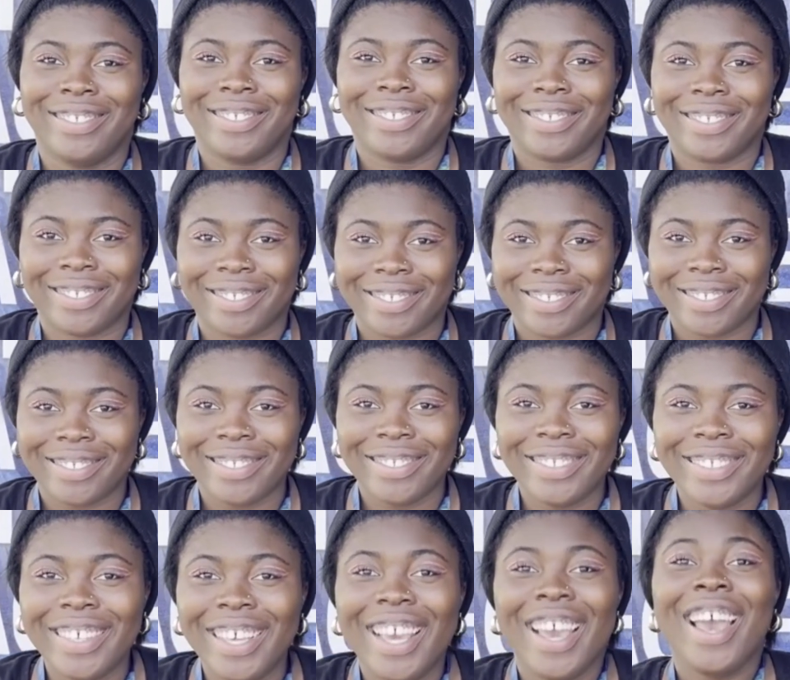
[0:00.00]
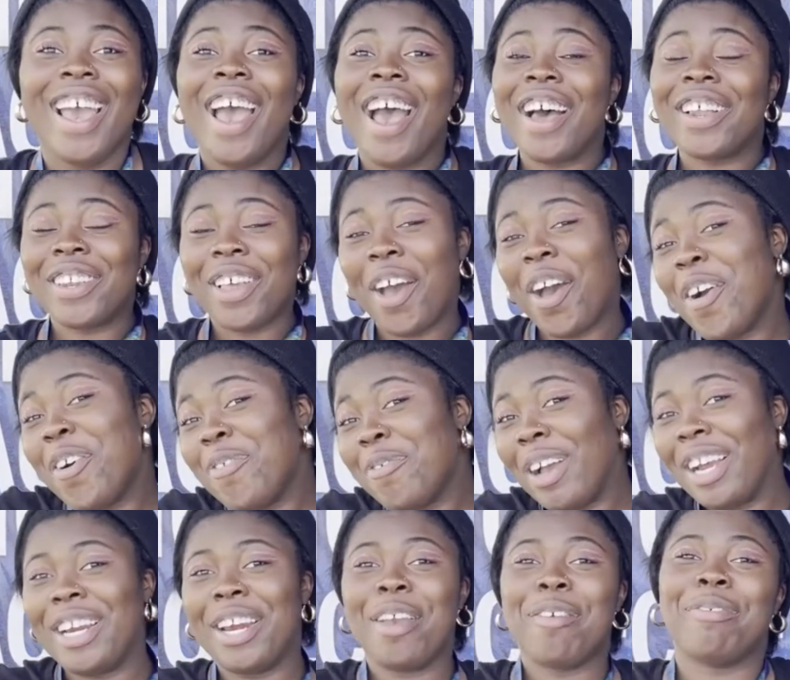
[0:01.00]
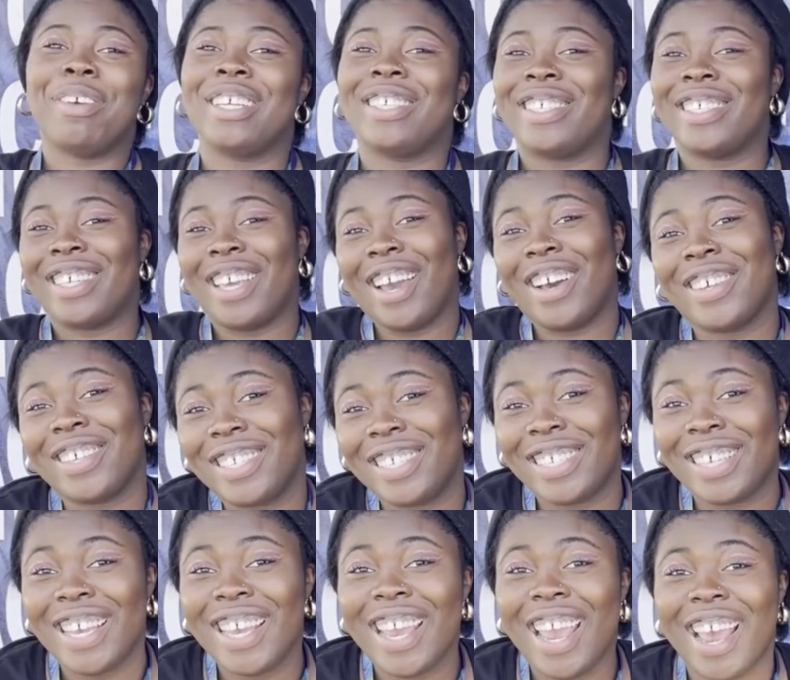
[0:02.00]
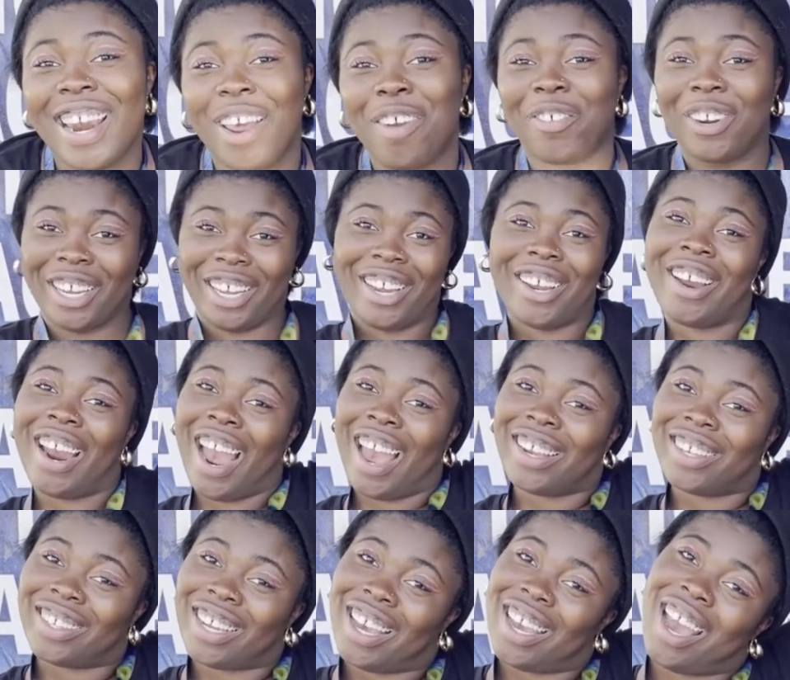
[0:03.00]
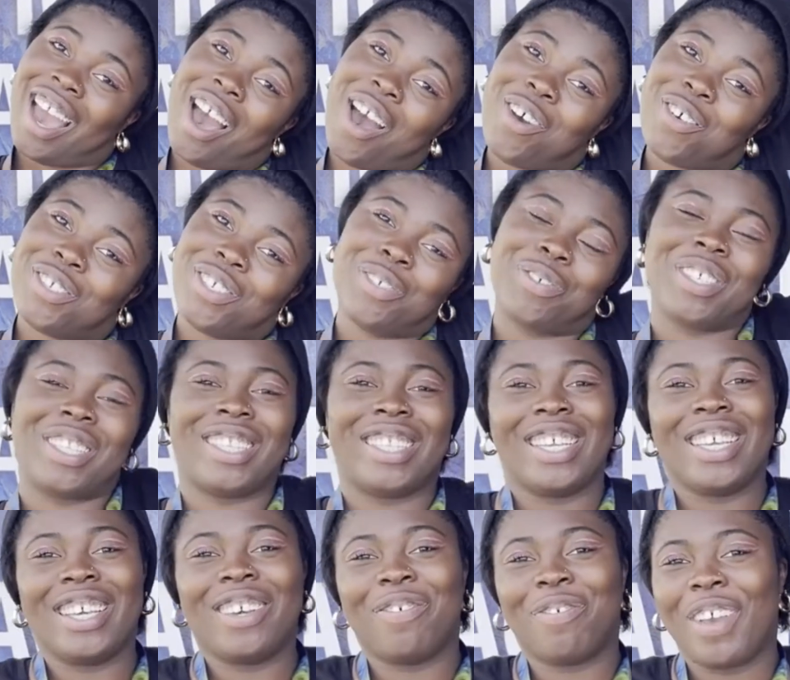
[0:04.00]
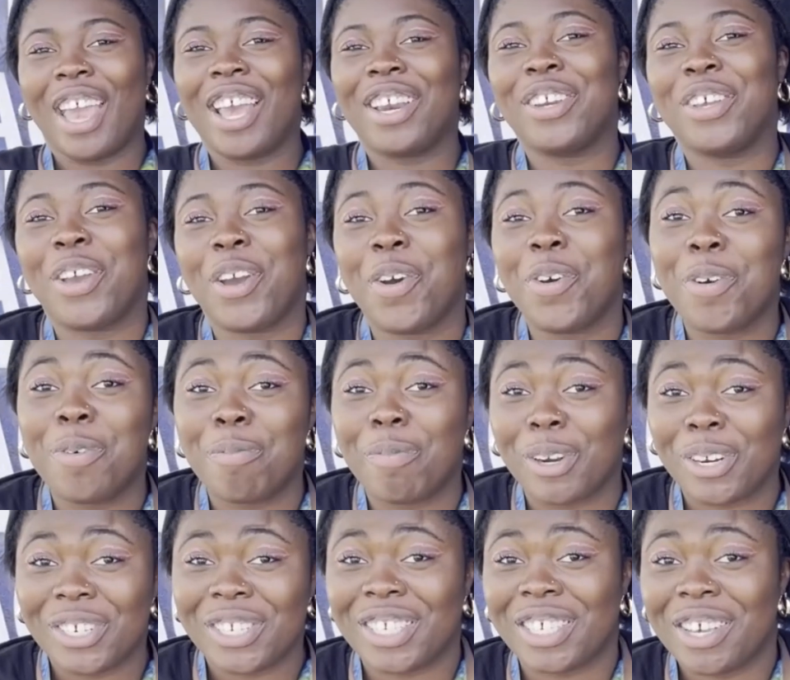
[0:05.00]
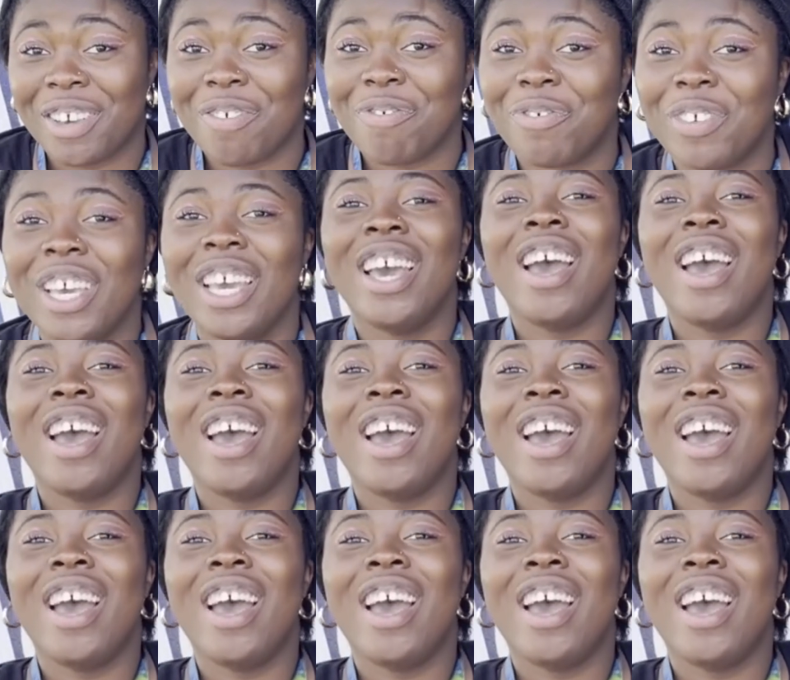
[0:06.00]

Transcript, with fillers: Go. Hello, my name is Kelsey, and I work here at Lighthouse with the Van Gogh Immersive.